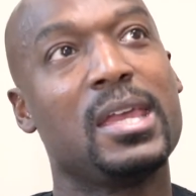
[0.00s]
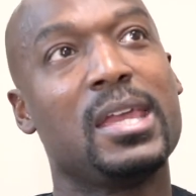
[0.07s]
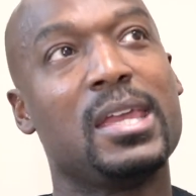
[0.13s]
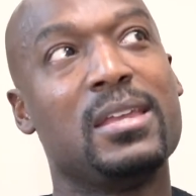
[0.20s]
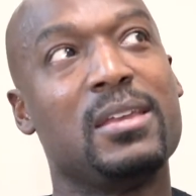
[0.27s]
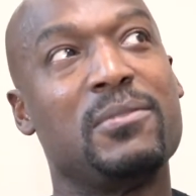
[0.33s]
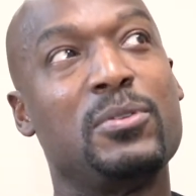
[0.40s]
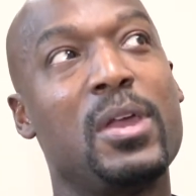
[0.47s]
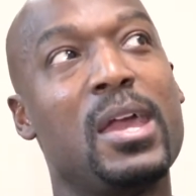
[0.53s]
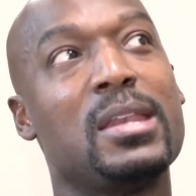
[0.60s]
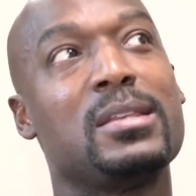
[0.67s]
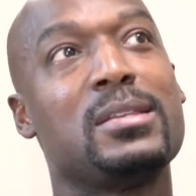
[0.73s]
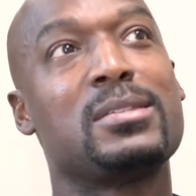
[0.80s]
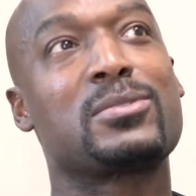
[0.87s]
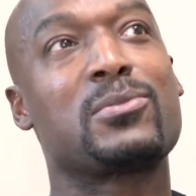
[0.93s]
If you had
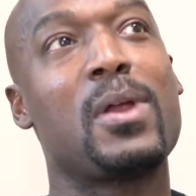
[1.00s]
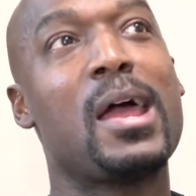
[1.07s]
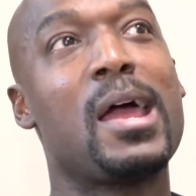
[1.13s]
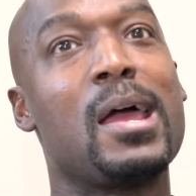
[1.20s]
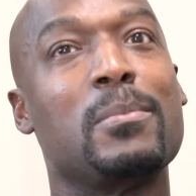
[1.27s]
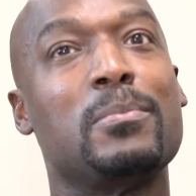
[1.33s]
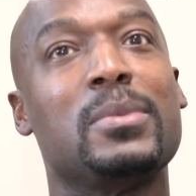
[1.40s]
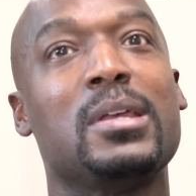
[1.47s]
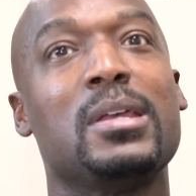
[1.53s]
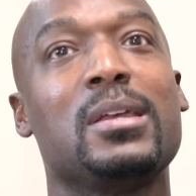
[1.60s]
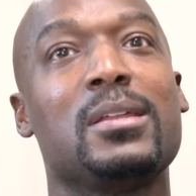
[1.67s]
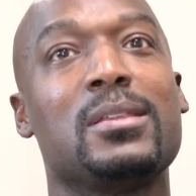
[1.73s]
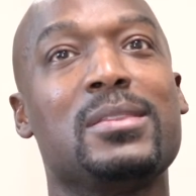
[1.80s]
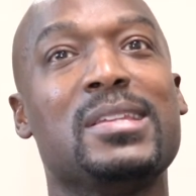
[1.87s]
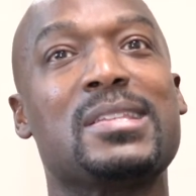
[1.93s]
to describe
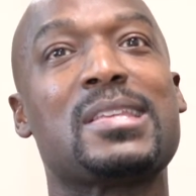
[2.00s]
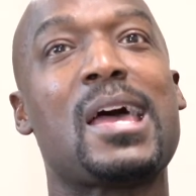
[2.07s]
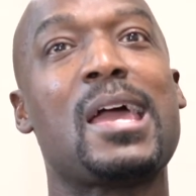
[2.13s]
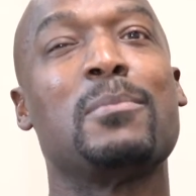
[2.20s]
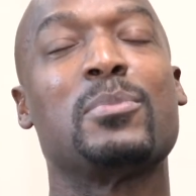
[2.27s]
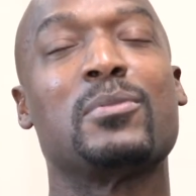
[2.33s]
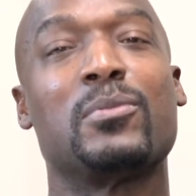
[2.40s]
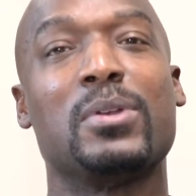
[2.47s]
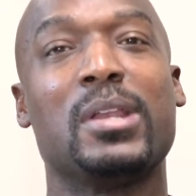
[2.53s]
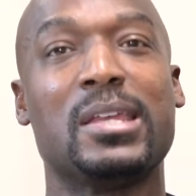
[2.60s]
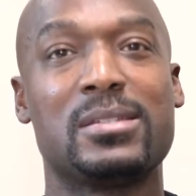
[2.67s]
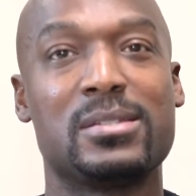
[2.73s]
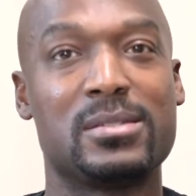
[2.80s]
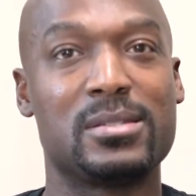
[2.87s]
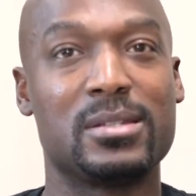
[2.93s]
the type of
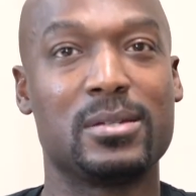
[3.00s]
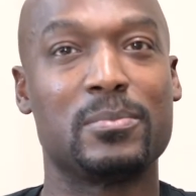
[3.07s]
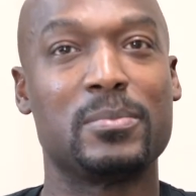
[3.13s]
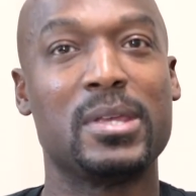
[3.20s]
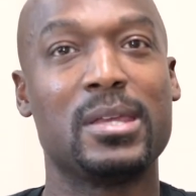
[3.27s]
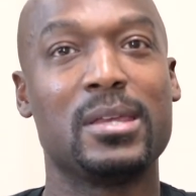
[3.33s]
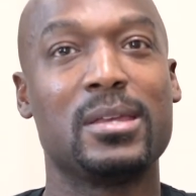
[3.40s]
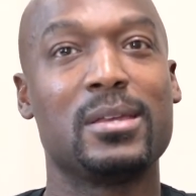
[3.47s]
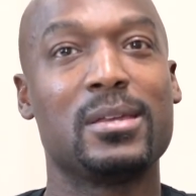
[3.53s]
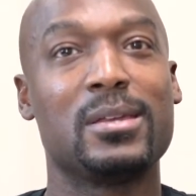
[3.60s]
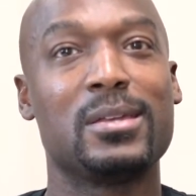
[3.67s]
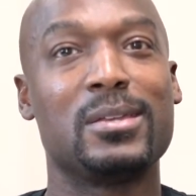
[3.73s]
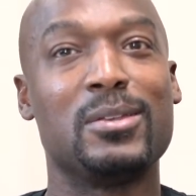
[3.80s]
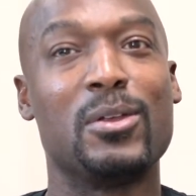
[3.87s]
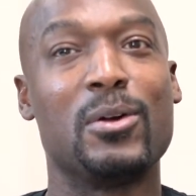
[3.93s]
relationship,
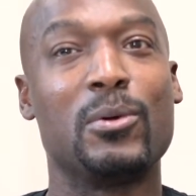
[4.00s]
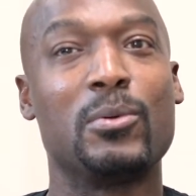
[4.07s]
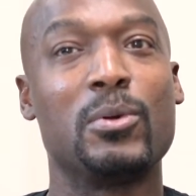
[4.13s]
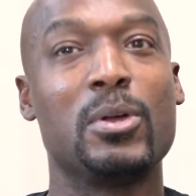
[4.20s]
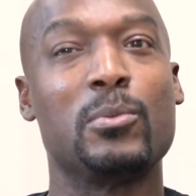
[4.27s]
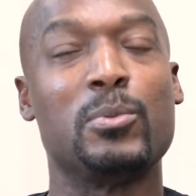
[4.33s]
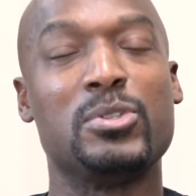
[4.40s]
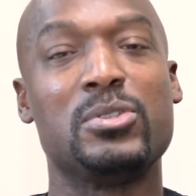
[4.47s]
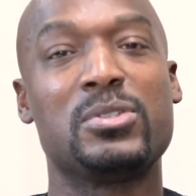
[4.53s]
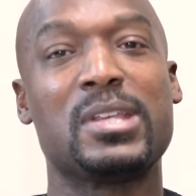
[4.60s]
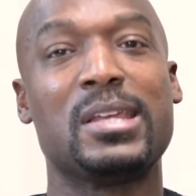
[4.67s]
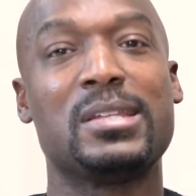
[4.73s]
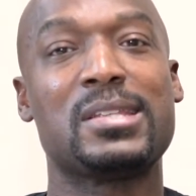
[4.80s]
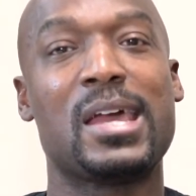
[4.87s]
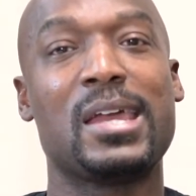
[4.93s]
you know, would you
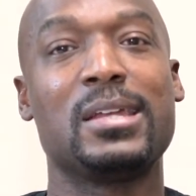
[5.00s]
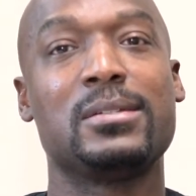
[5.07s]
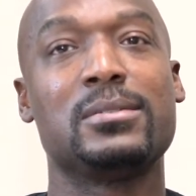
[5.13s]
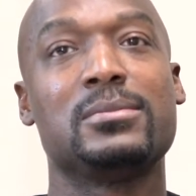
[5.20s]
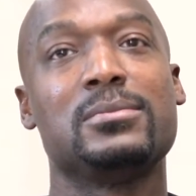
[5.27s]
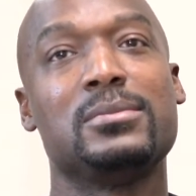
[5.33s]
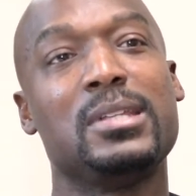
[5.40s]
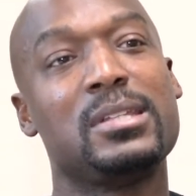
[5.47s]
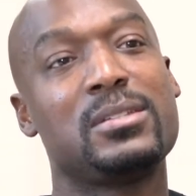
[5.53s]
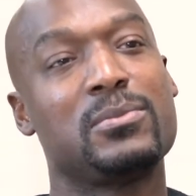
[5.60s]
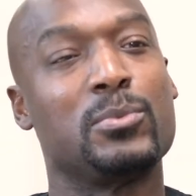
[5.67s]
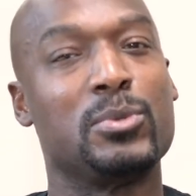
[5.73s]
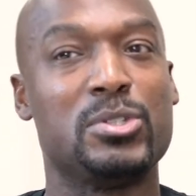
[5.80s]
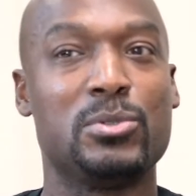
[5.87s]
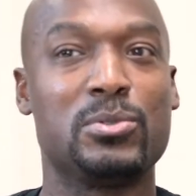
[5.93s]
say tight-knit?
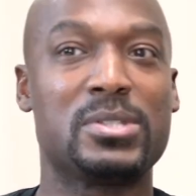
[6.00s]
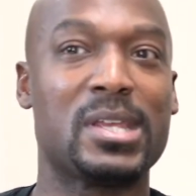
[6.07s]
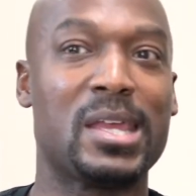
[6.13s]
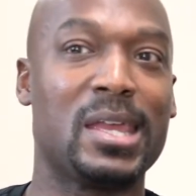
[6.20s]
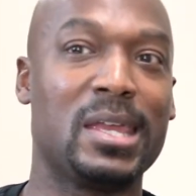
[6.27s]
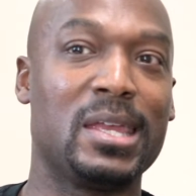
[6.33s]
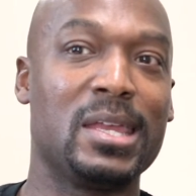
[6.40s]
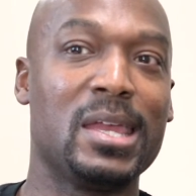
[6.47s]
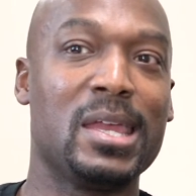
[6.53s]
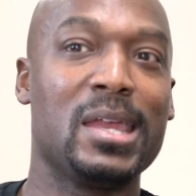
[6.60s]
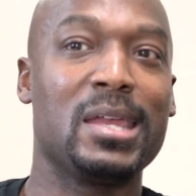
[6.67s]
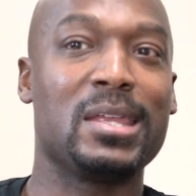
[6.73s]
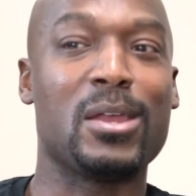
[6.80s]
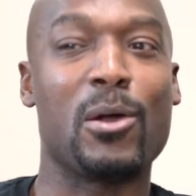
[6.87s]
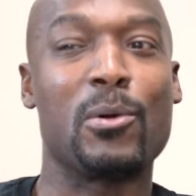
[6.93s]
Would you say
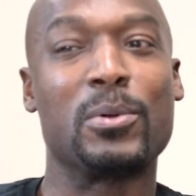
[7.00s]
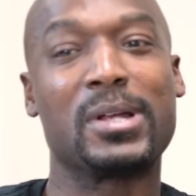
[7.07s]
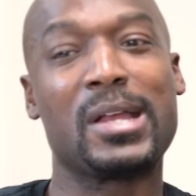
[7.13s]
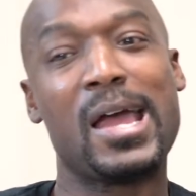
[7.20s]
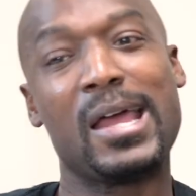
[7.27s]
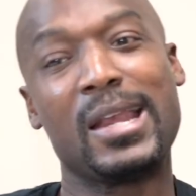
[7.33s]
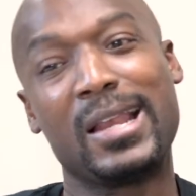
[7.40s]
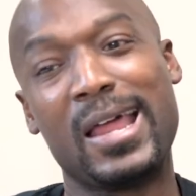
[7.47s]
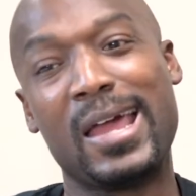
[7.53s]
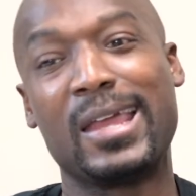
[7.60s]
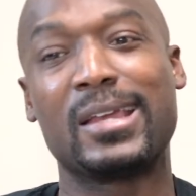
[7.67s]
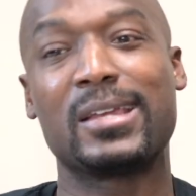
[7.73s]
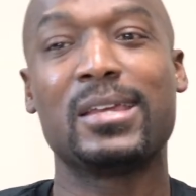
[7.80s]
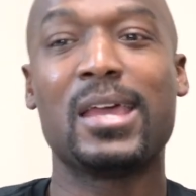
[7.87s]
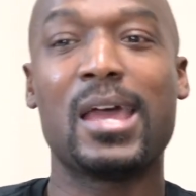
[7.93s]
y'all were kind of
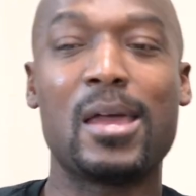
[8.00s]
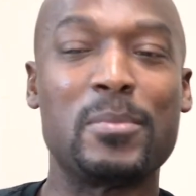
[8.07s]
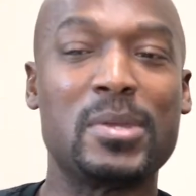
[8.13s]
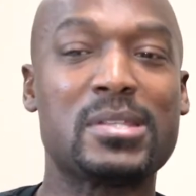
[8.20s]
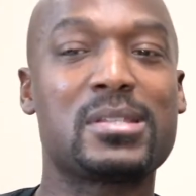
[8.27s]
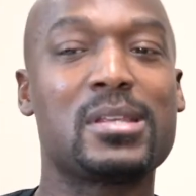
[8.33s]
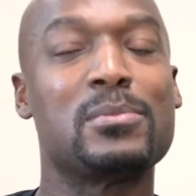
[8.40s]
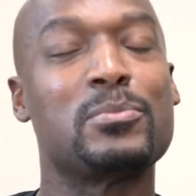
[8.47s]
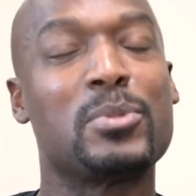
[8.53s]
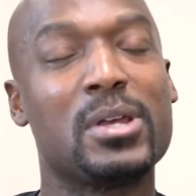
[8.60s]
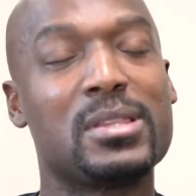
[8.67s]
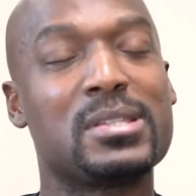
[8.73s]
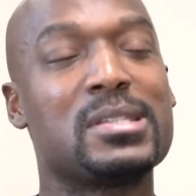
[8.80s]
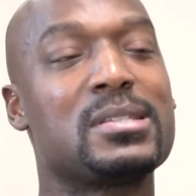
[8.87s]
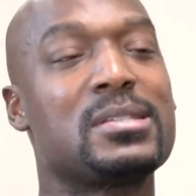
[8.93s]
like, I mean, some
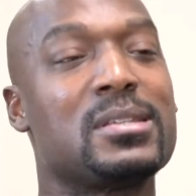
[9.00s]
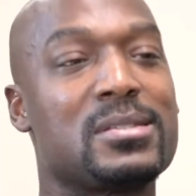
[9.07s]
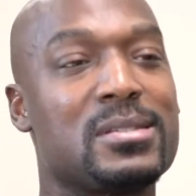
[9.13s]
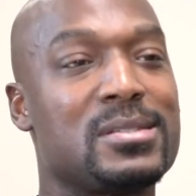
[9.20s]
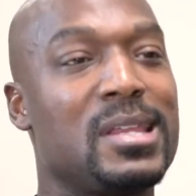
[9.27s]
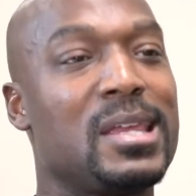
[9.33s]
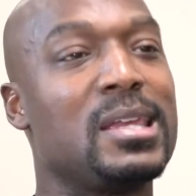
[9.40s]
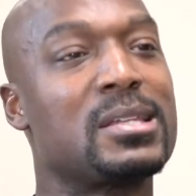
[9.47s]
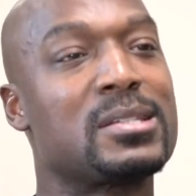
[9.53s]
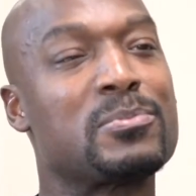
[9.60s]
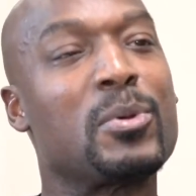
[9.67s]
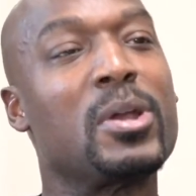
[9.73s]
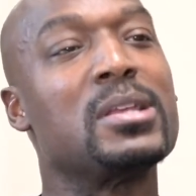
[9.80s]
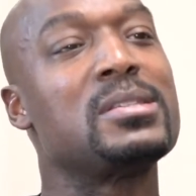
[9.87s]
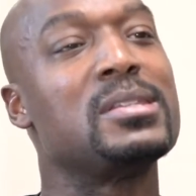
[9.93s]
brothers and sisters, they
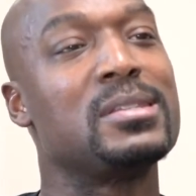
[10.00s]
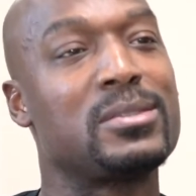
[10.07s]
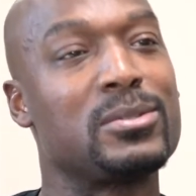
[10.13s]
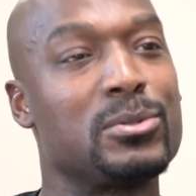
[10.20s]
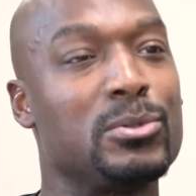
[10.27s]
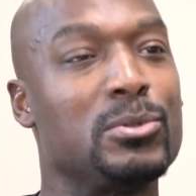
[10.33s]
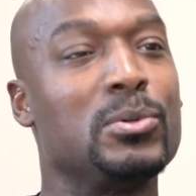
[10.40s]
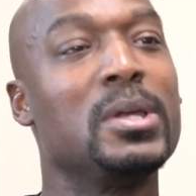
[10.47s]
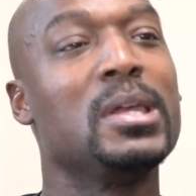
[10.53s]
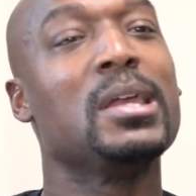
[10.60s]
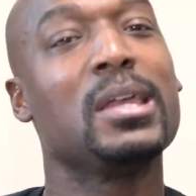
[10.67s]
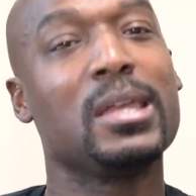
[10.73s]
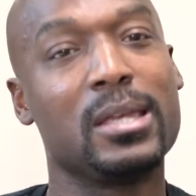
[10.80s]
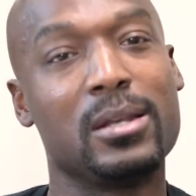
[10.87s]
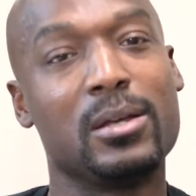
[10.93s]
express it through,
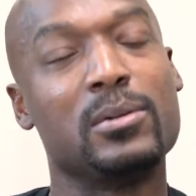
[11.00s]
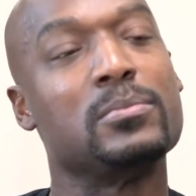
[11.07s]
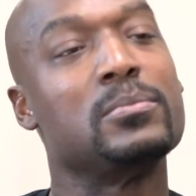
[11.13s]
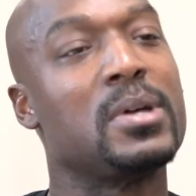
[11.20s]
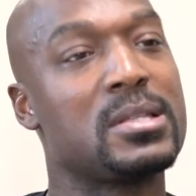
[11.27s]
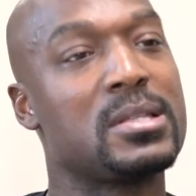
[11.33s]
you know, my